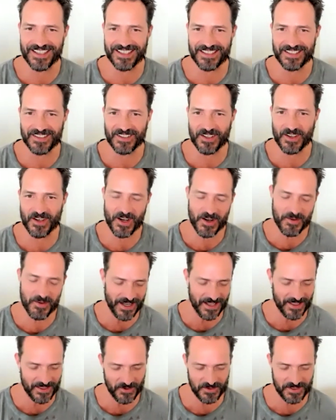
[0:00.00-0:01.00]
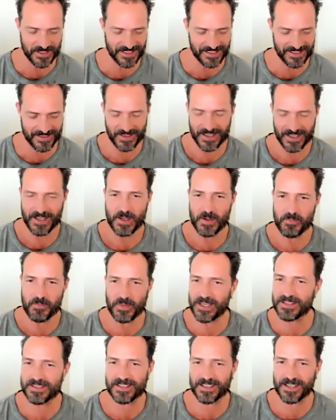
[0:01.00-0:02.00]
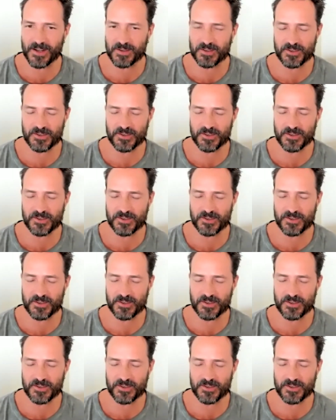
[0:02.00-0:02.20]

And you go, oh man, there was this piece that I